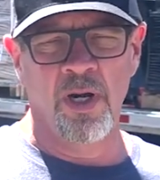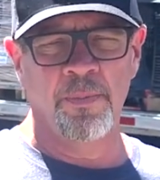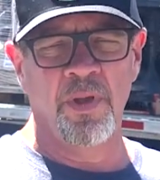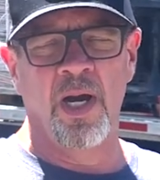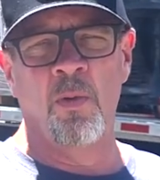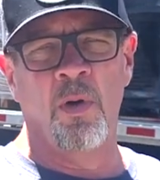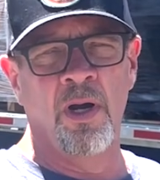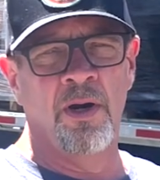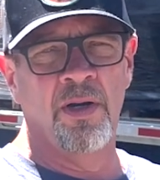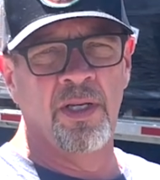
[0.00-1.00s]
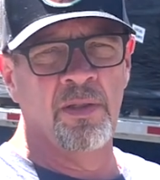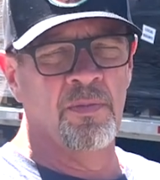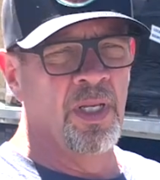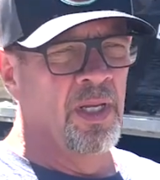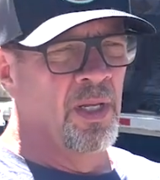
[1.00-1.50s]
up the hot water in
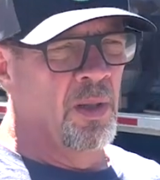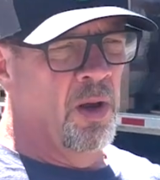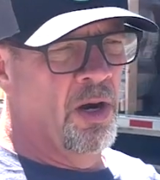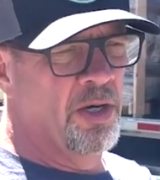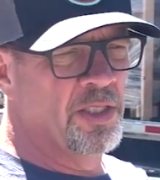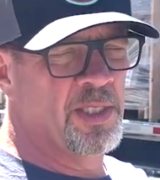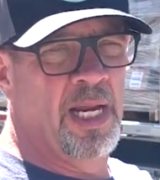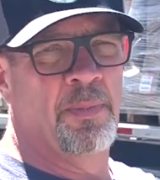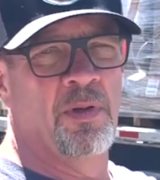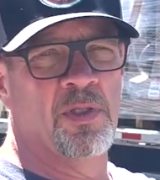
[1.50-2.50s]
large site-built